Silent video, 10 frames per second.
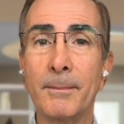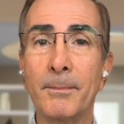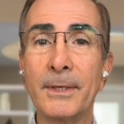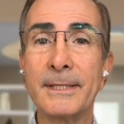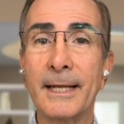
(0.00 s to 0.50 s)

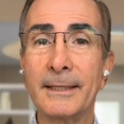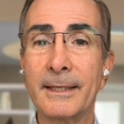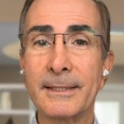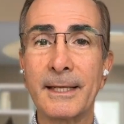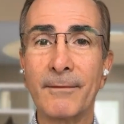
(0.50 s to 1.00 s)
present
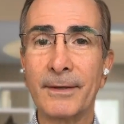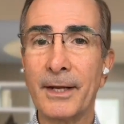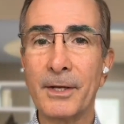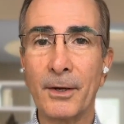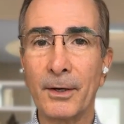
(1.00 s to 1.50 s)
itself in a
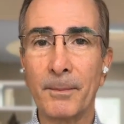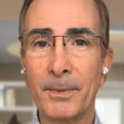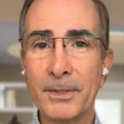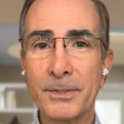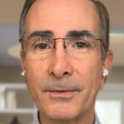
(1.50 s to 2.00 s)
younger
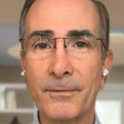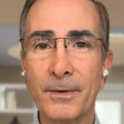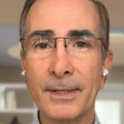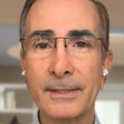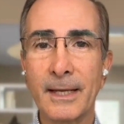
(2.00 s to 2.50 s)
person, for
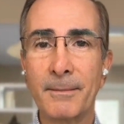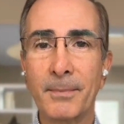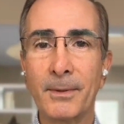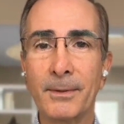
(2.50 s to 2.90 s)
example.